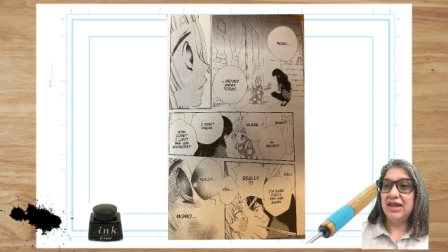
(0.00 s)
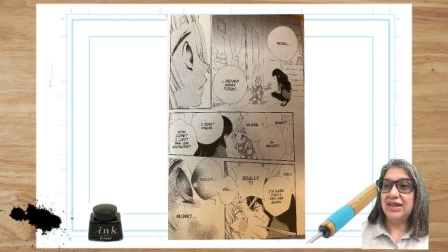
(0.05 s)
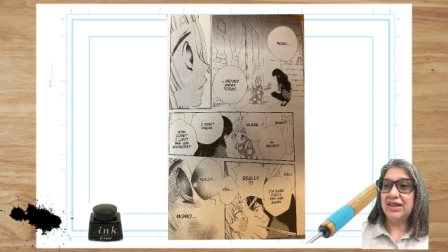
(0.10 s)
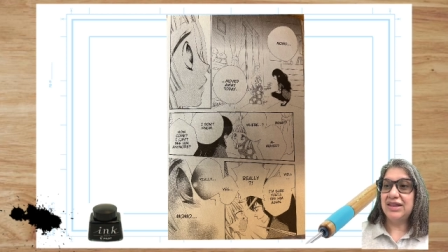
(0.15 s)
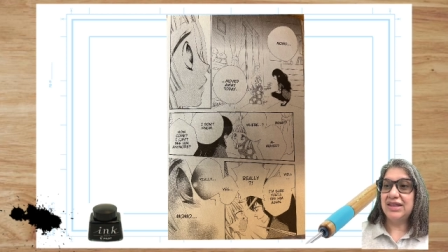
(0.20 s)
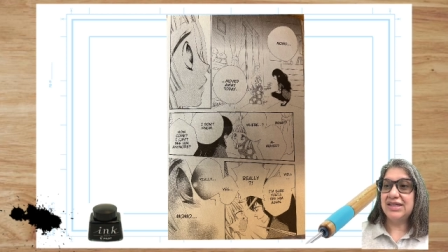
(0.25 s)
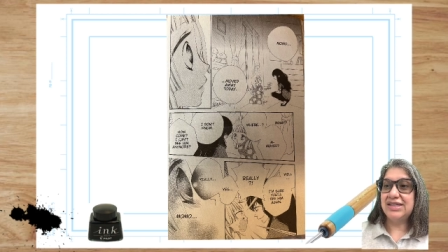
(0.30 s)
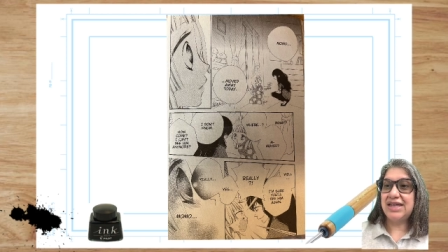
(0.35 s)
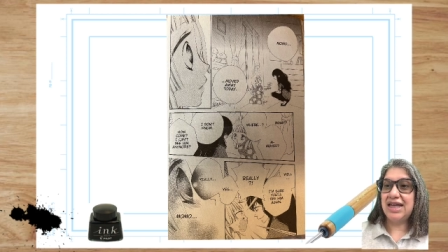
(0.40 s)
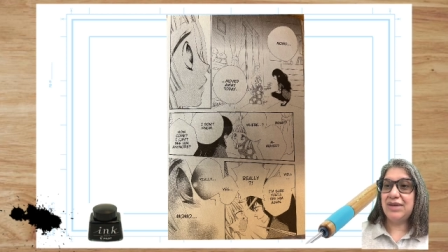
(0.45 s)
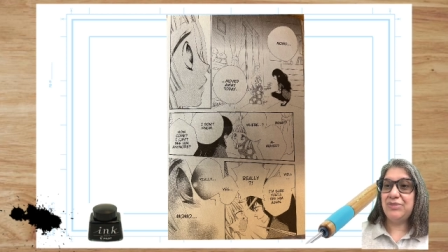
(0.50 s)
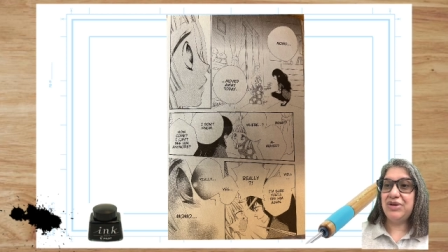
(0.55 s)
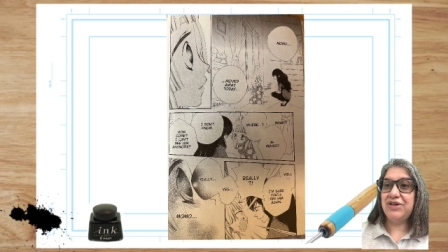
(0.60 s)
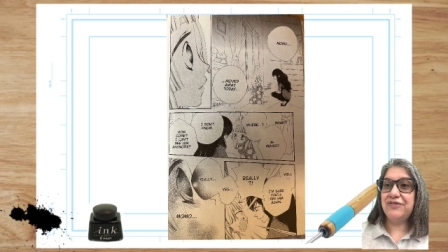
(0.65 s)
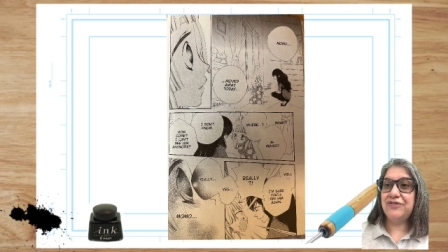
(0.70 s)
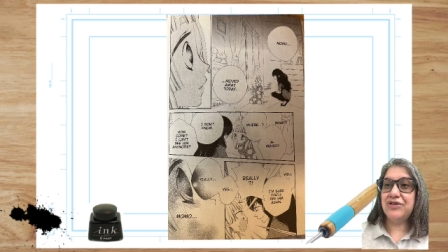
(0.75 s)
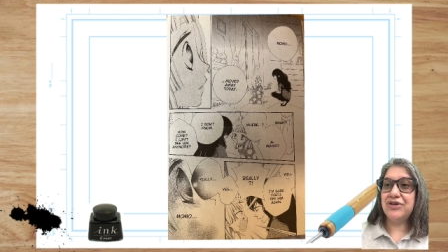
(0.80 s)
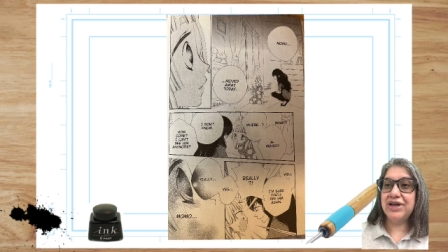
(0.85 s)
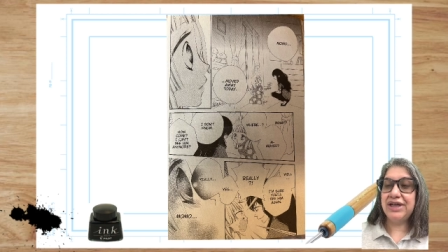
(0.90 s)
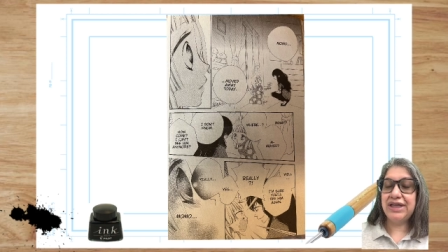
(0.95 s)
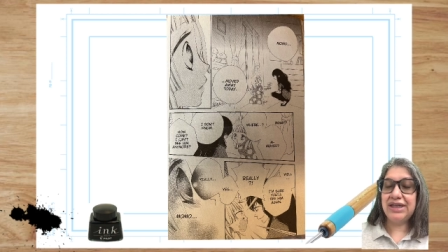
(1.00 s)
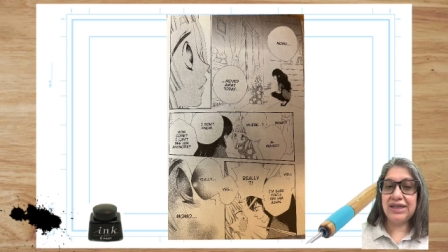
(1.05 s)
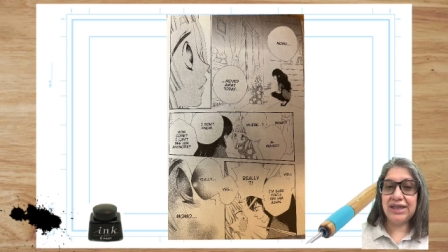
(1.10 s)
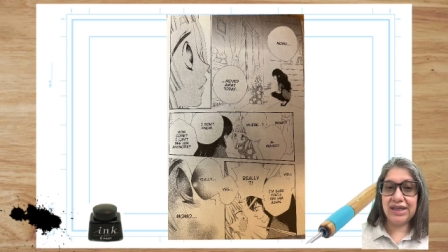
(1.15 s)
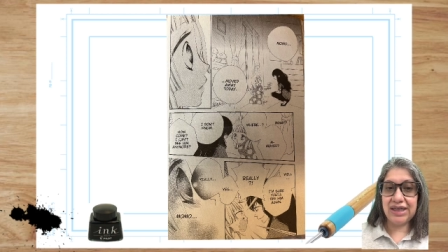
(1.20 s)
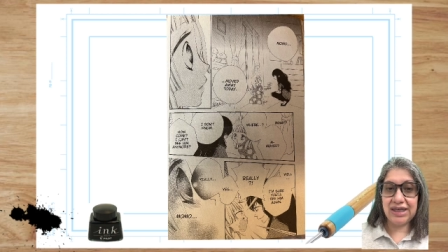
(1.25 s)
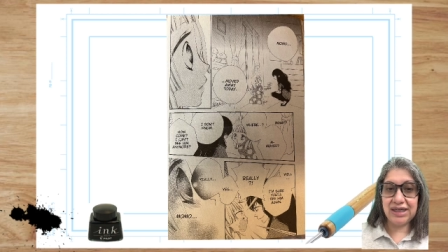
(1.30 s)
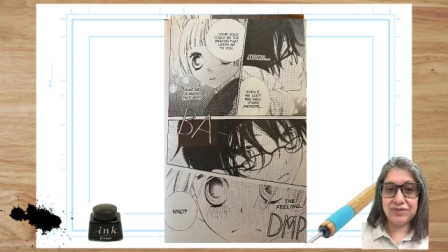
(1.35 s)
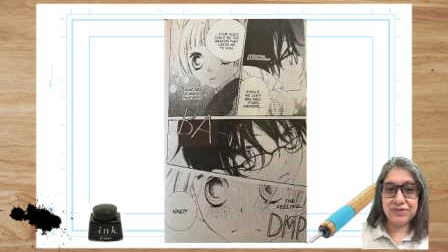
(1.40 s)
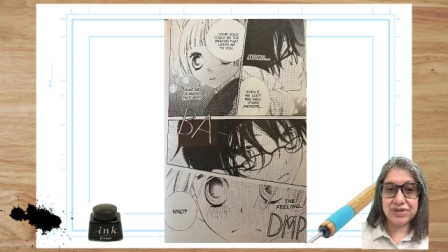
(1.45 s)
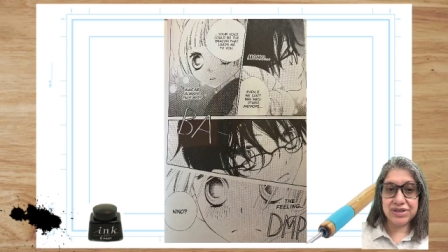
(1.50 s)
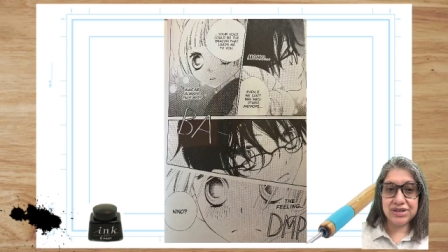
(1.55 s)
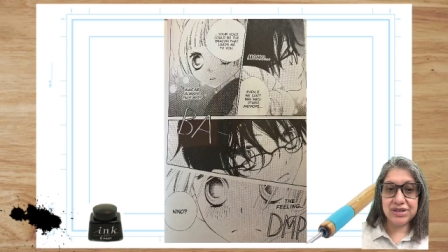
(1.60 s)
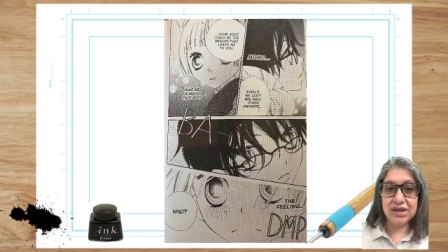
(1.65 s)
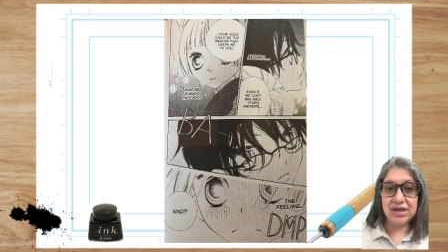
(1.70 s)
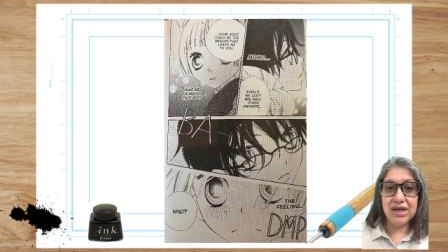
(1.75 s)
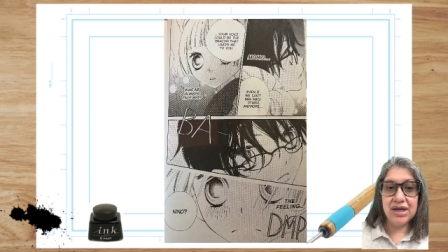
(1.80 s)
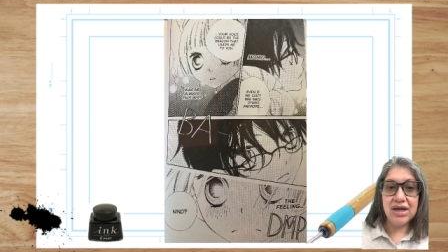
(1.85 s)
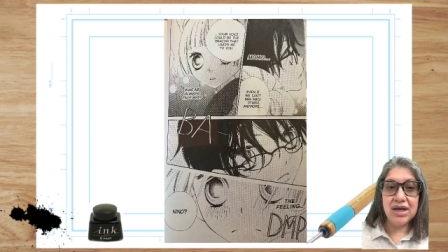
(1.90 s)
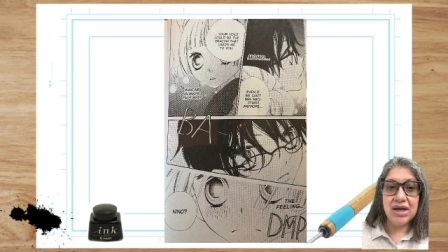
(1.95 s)
The day before he leaves,
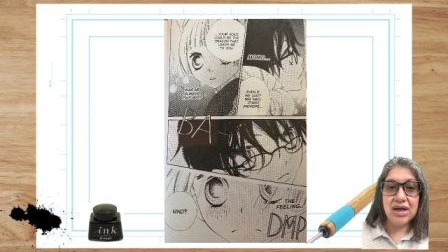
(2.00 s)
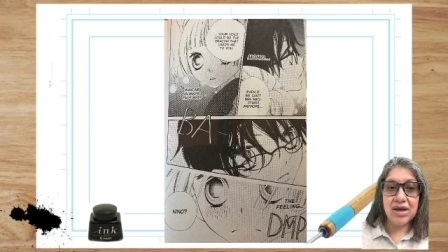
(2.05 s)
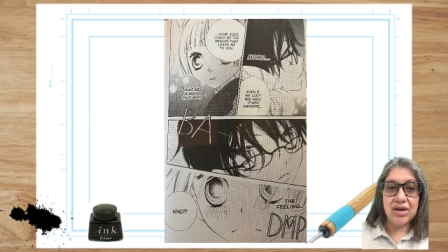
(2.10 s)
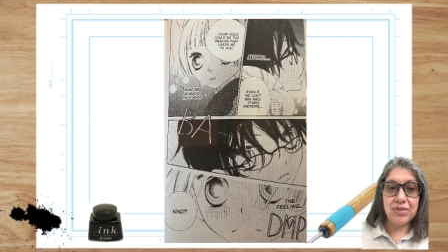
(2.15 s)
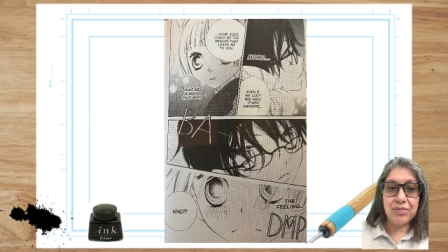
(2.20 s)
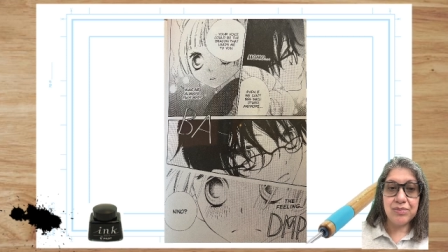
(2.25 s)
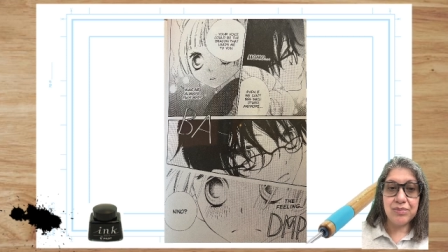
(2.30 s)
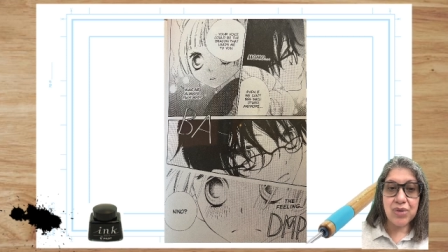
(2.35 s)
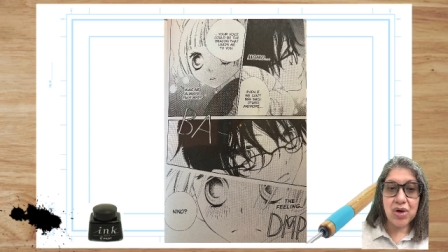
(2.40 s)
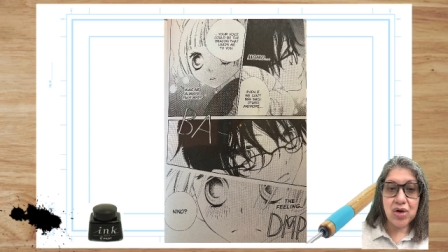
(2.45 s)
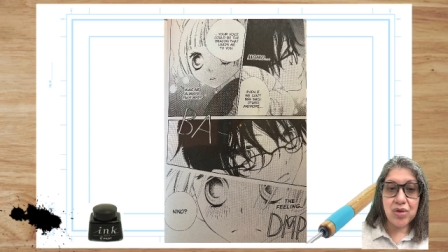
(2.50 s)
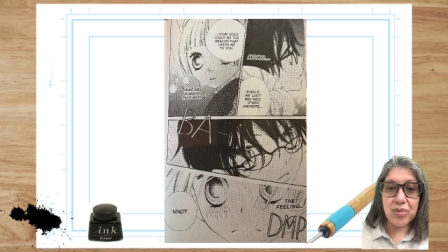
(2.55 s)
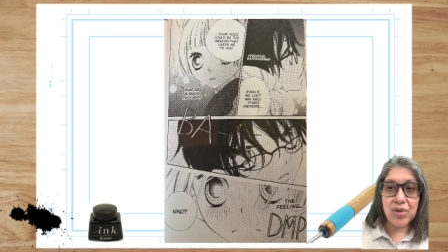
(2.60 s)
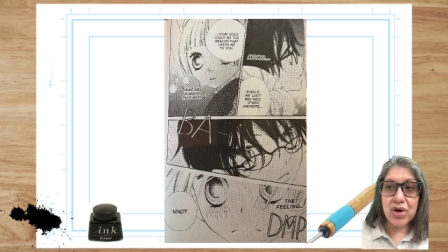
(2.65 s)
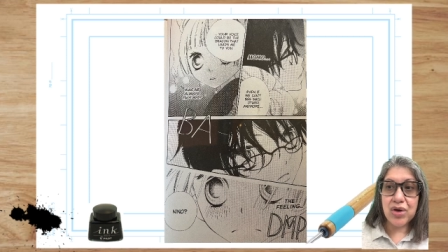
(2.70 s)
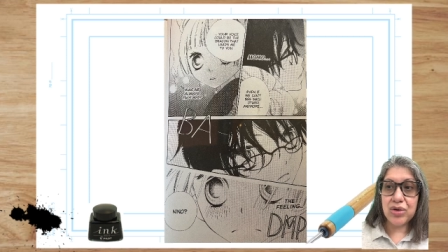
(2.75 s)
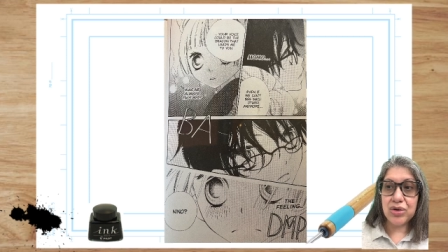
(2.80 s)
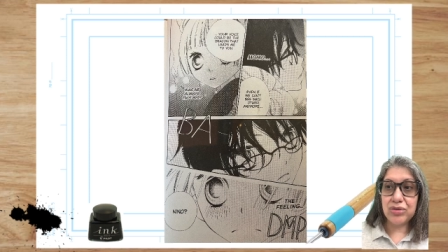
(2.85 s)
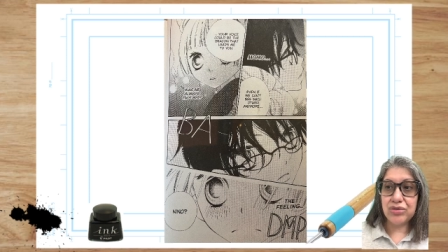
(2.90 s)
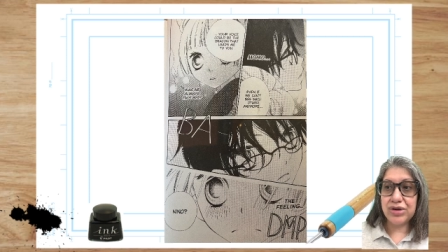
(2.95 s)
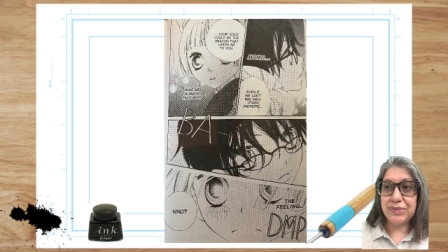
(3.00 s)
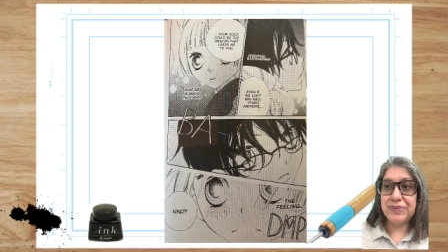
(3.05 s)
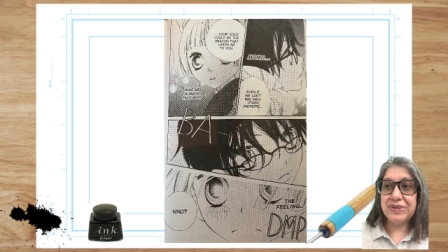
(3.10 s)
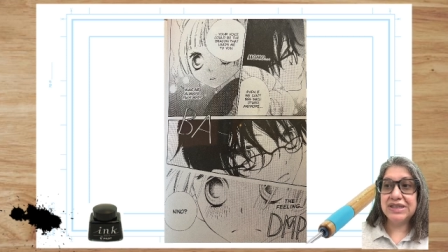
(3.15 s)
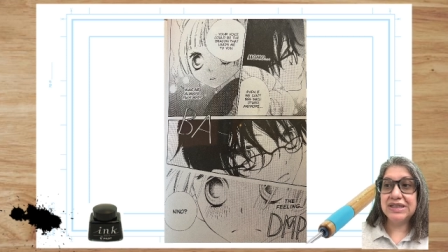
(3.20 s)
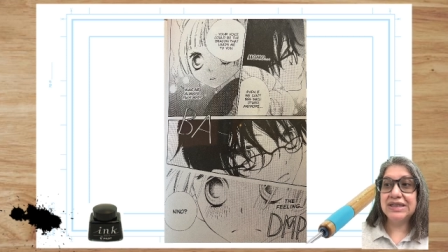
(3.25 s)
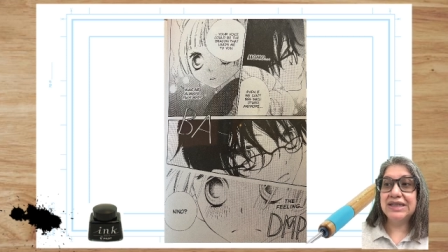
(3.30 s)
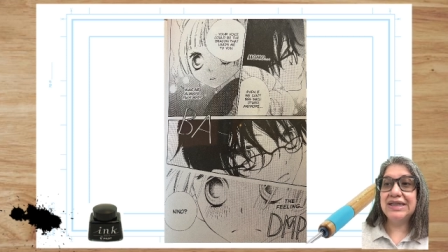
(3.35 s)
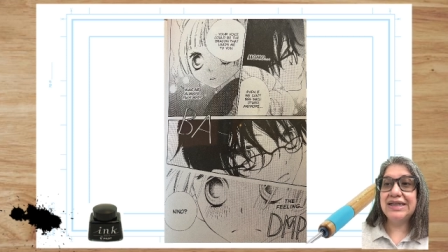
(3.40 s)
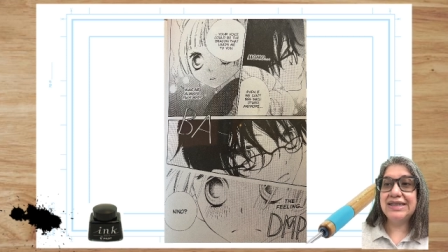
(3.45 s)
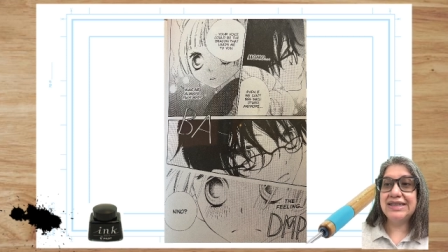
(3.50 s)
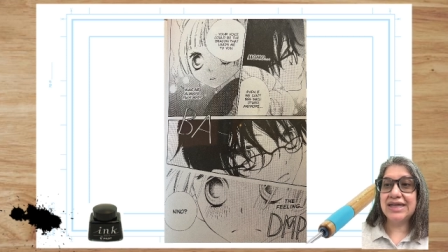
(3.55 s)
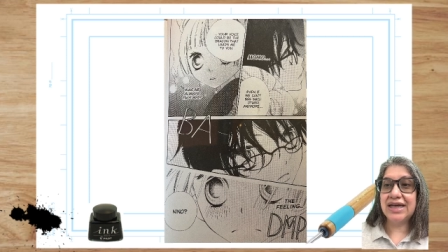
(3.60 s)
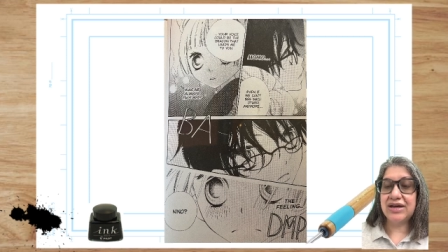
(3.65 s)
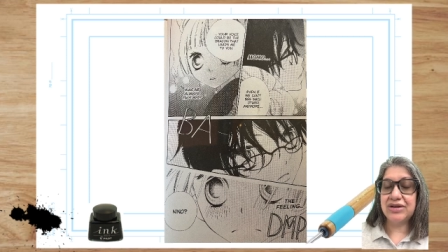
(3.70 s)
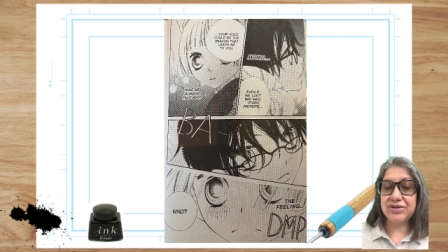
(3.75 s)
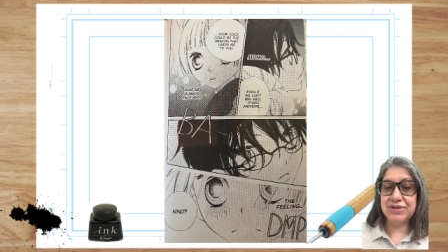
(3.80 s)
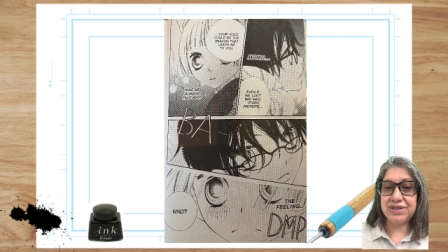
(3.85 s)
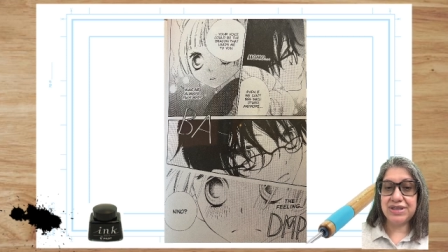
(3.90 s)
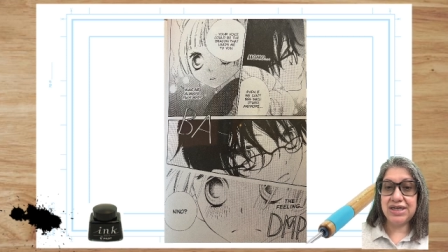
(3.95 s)
Momo cryptically
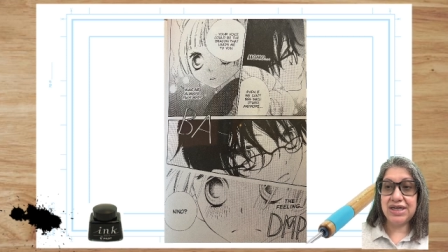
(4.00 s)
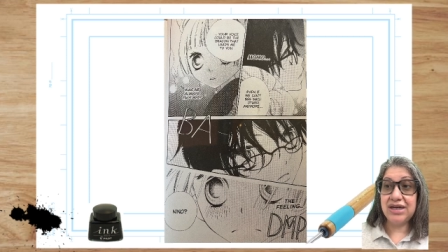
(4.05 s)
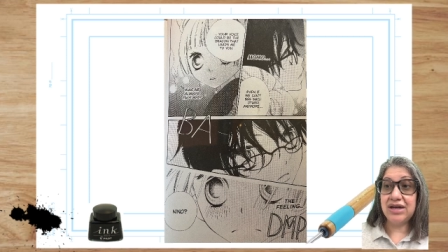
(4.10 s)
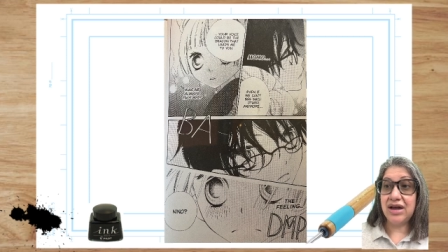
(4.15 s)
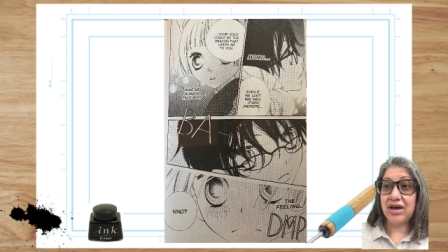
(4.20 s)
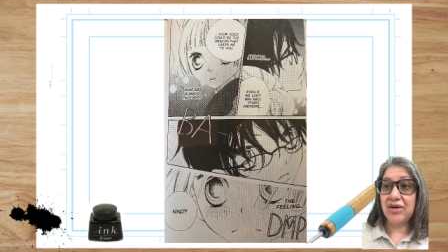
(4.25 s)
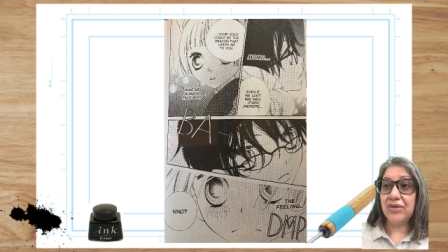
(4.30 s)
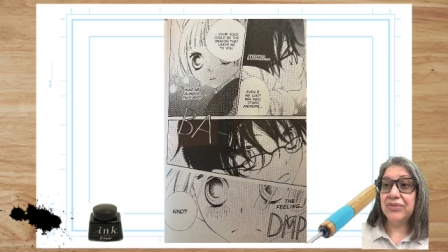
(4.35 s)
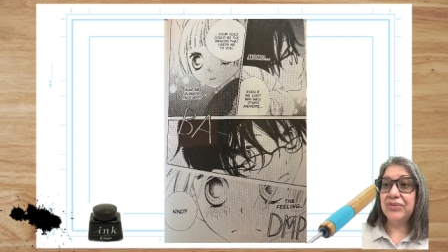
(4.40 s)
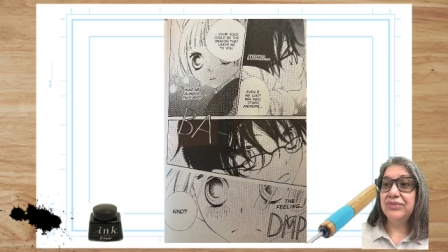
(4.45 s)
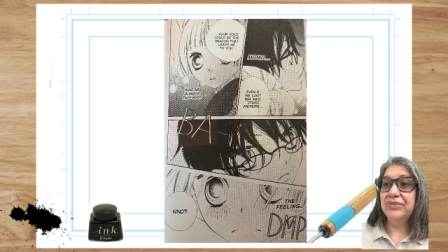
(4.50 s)
tells Nino,